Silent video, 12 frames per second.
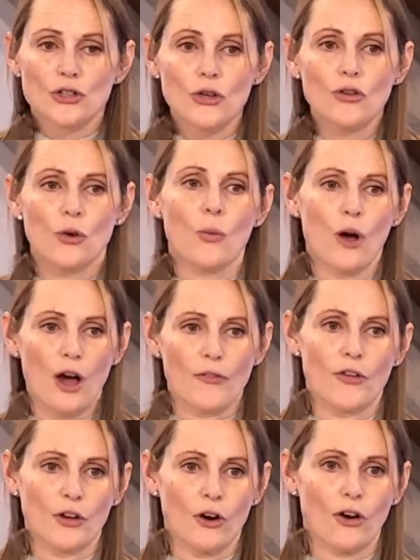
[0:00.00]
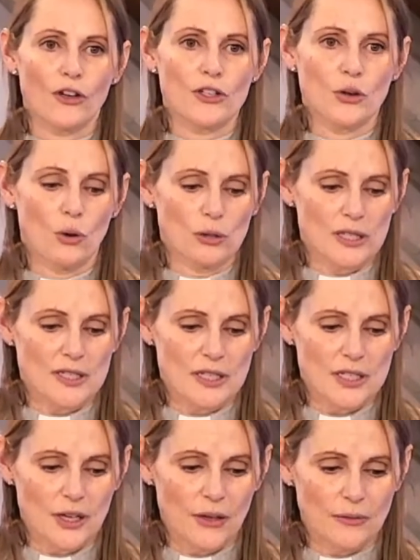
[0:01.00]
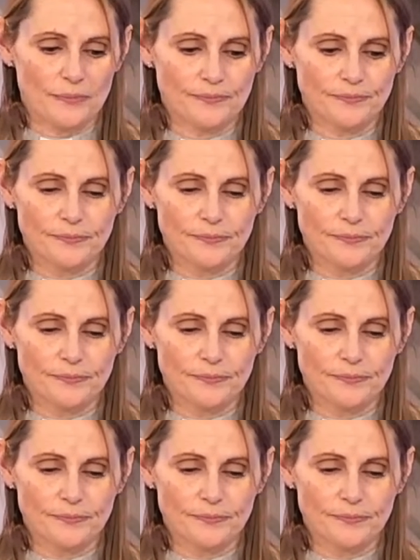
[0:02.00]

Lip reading: do the work that God has called us to do.